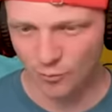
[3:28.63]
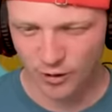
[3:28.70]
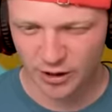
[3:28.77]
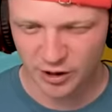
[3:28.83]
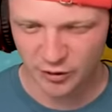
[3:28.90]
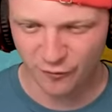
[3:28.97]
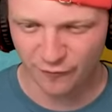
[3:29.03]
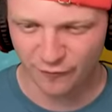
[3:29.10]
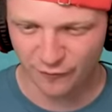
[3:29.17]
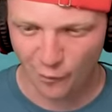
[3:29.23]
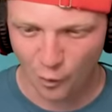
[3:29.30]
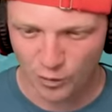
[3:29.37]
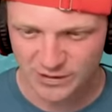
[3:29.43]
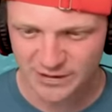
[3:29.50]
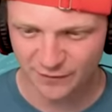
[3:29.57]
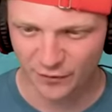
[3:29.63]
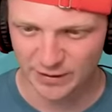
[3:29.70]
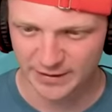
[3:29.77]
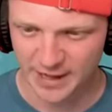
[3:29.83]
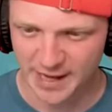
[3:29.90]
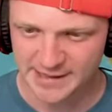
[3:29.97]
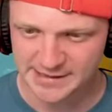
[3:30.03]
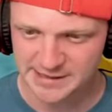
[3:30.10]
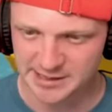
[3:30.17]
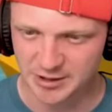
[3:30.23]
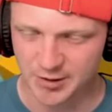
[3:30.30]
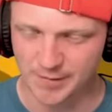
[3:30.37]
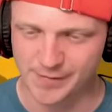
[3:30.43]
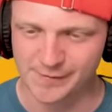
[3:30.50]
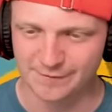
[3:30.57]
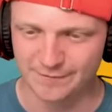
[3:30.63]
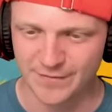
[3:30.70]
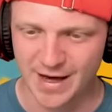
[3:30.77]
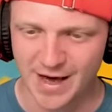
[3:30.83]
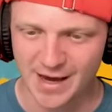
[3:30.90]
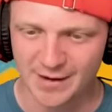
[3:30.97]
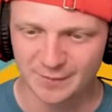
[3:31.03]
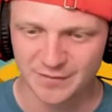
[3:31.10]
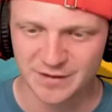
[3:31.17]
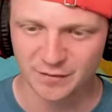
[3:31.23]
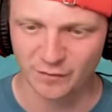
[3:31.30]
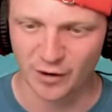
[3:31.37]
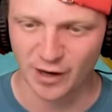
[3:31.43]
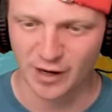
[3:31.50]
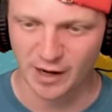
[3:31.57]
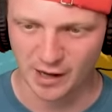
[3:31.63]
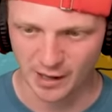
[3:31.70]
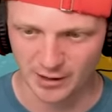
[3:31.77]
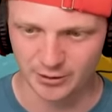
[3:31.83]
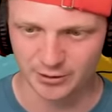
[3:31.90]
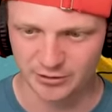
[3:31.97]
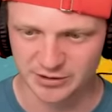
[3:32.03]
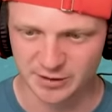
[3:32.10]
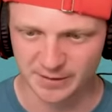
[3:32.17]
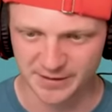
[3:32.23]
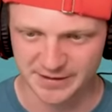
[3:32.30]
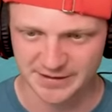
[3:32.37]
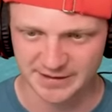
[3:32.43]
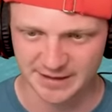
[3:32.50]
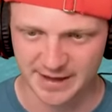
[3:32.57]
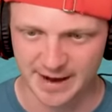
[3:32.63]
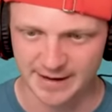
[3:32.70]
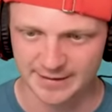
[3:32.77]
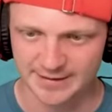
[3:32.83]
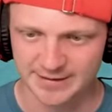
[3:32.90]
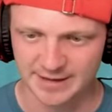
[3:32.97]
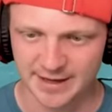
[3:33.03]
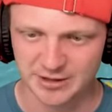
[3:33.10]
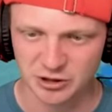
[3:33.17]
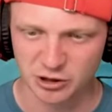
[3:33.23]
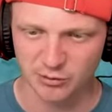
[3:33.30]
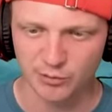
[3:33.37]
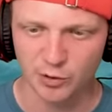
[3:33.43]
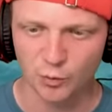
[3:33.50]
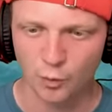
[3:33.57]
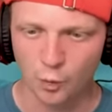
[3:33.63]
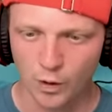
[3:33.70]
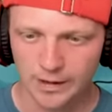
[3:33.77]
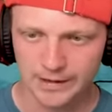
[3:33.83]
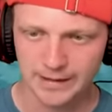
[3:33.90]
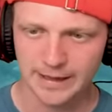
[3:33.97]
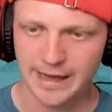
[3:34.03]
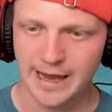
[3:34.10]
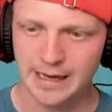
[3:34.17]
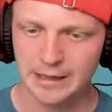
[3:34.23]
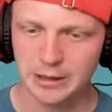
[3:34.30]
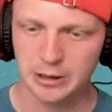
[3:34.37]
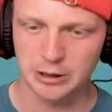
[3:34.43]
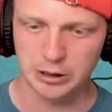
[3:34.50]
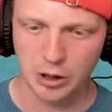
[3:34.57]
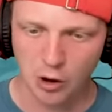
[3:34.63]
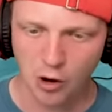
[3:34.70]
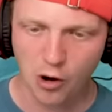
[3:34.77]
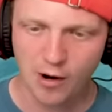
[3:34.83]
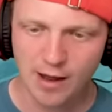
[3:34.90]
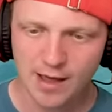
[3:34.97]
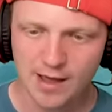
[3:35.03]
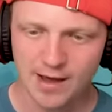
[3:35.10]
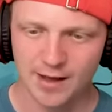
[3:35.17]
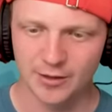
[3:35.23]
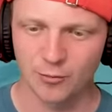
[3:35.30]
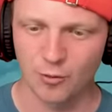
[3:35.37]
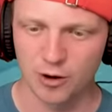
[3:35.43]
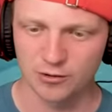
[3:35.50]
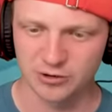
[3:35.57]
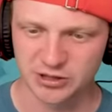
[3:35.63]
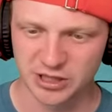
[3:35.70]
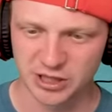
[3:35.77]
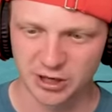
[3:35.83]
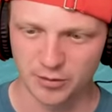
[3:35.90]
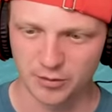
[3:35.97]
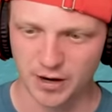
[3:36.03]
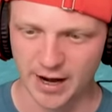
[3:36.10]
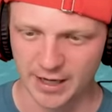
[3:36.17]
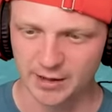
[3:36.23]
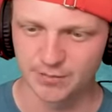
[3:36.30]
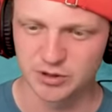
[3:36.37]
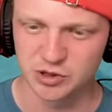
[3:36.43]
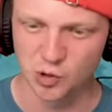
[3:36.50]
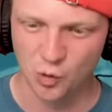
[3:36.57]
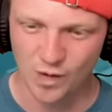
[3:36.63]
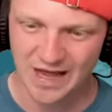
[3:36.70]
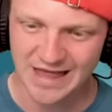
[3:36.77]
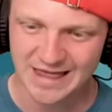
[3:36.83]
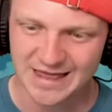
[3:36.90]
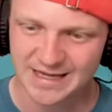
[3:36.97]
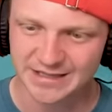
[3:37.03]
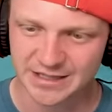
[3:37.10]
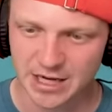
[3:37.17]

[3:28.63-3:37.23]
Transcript: We're gonna do four different lanes here, but five different colors on the slide. The slides are gonna be be one lane long and the water is going to go kind of between these